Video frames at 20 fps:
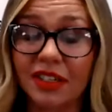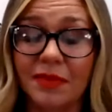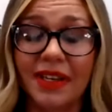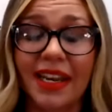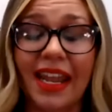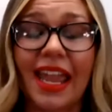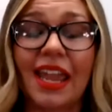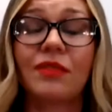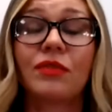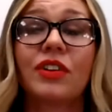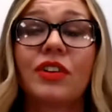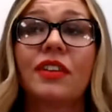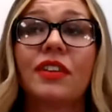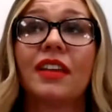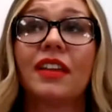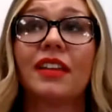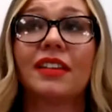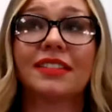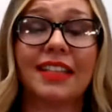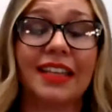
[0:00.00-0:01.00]
I mean,
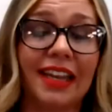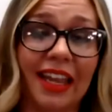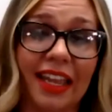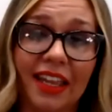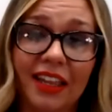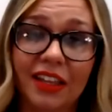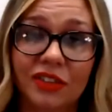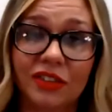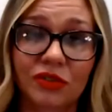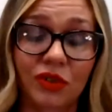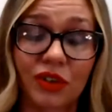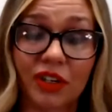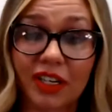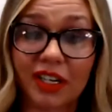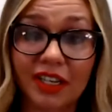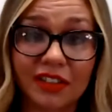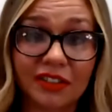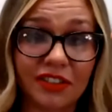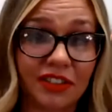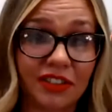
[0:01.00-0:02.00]
everything is at hand's
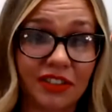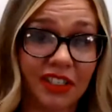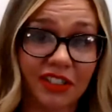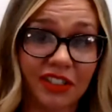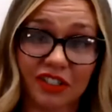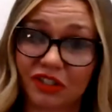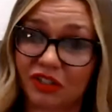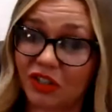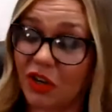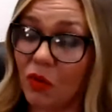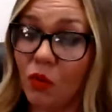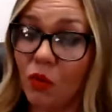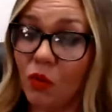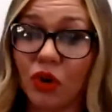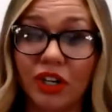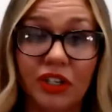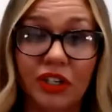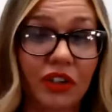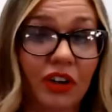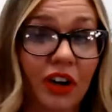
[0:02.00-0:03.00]
reach and just at
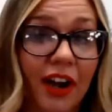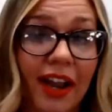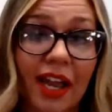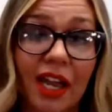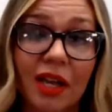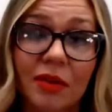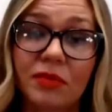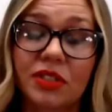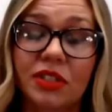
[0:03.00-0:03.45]
one grab.